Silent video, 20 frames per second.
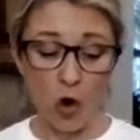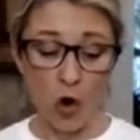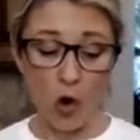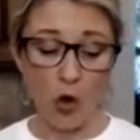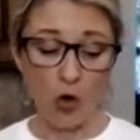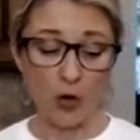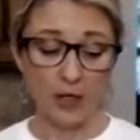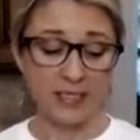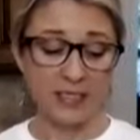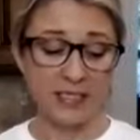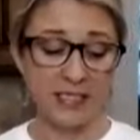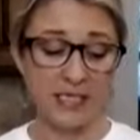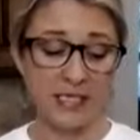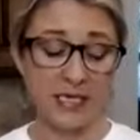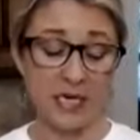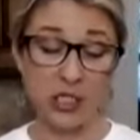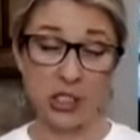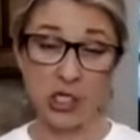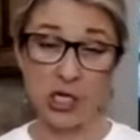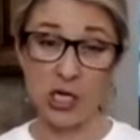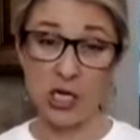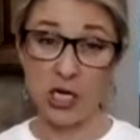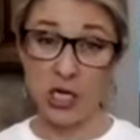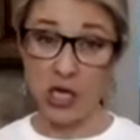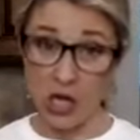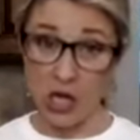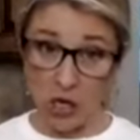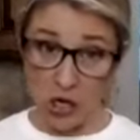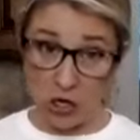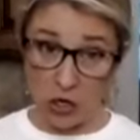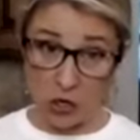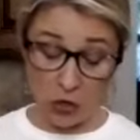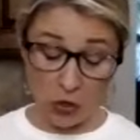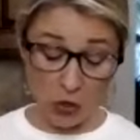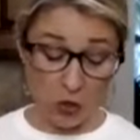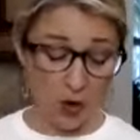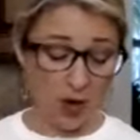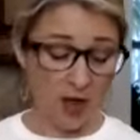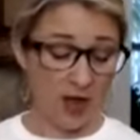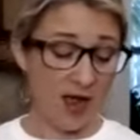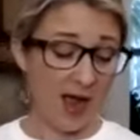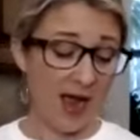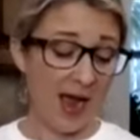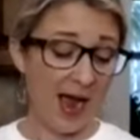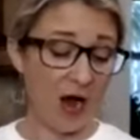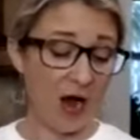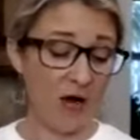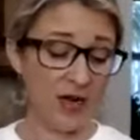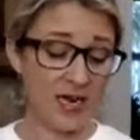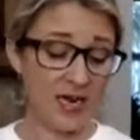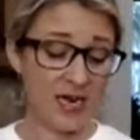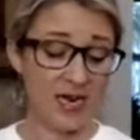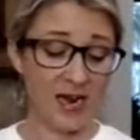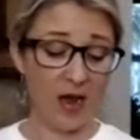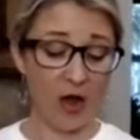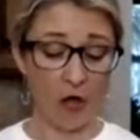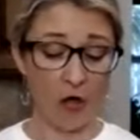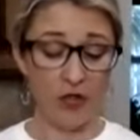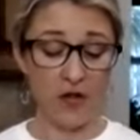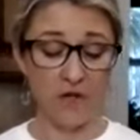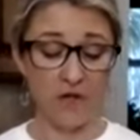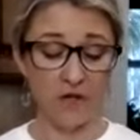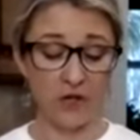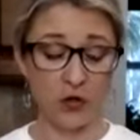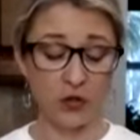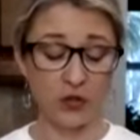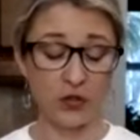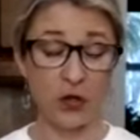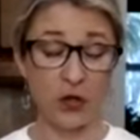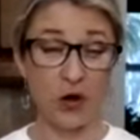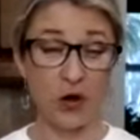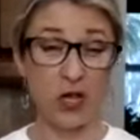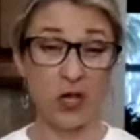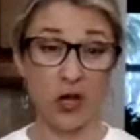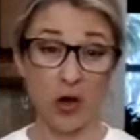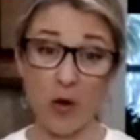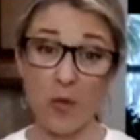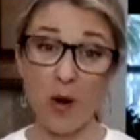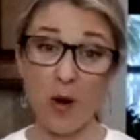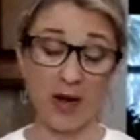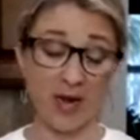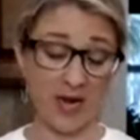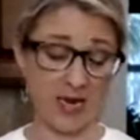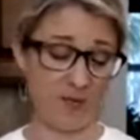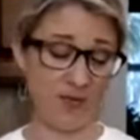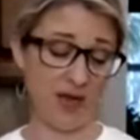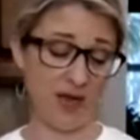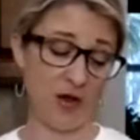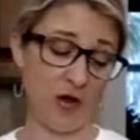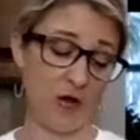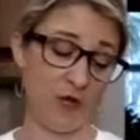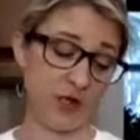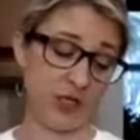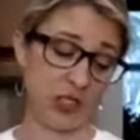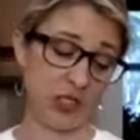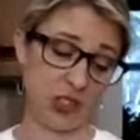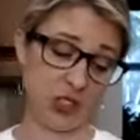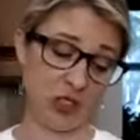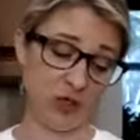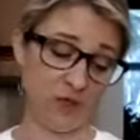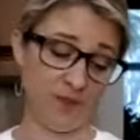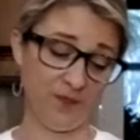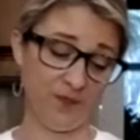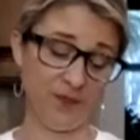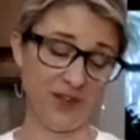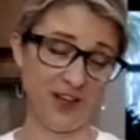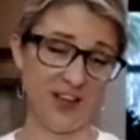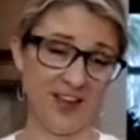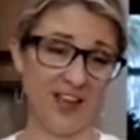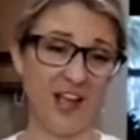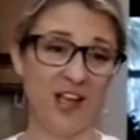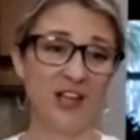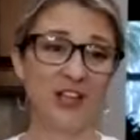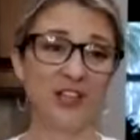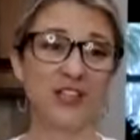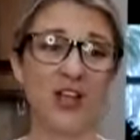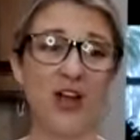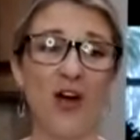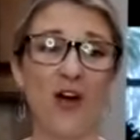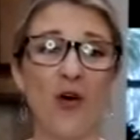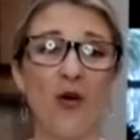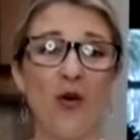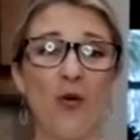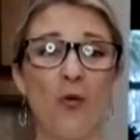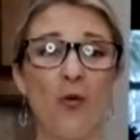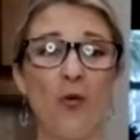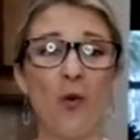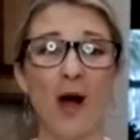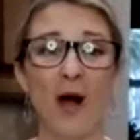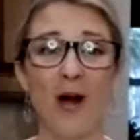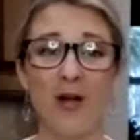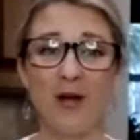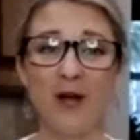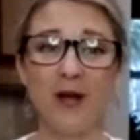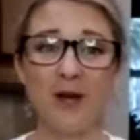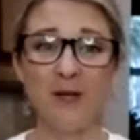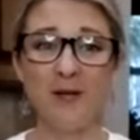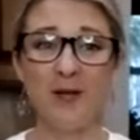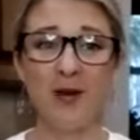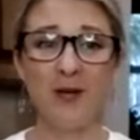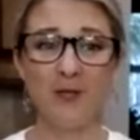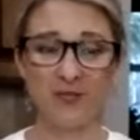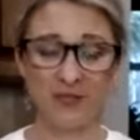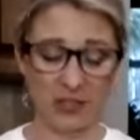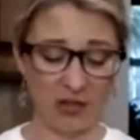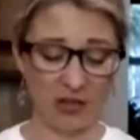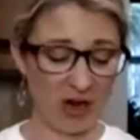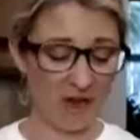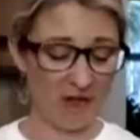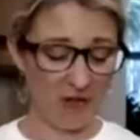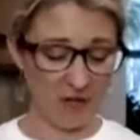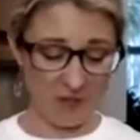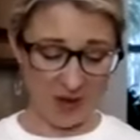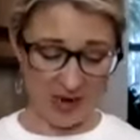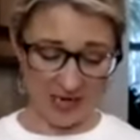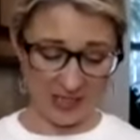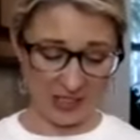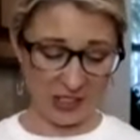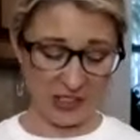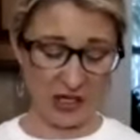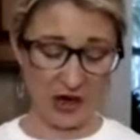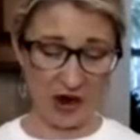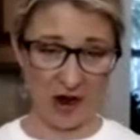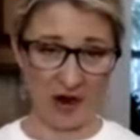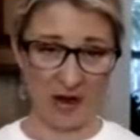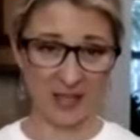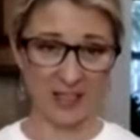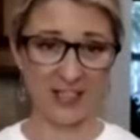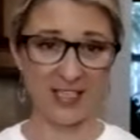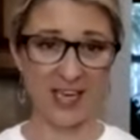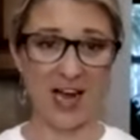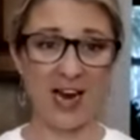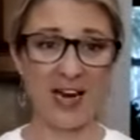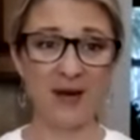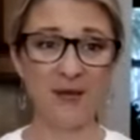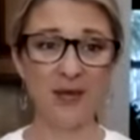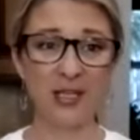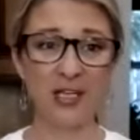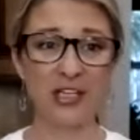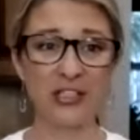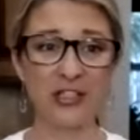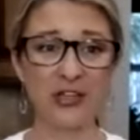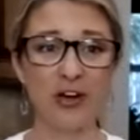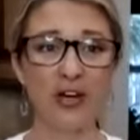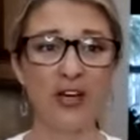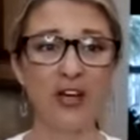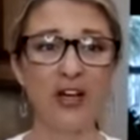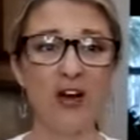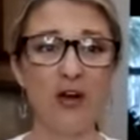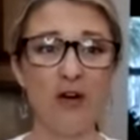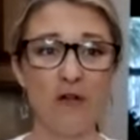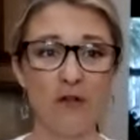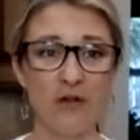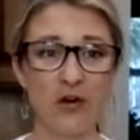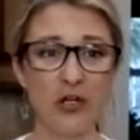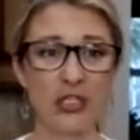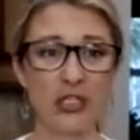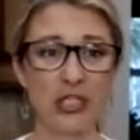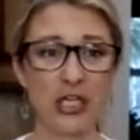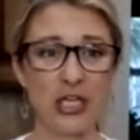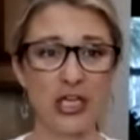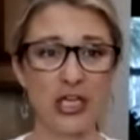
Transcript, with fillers: goal is to teach you how to eat healthy food so your body can be healthy too. So, welcome, um, Chef Amanda Johns. I am going to turn it over to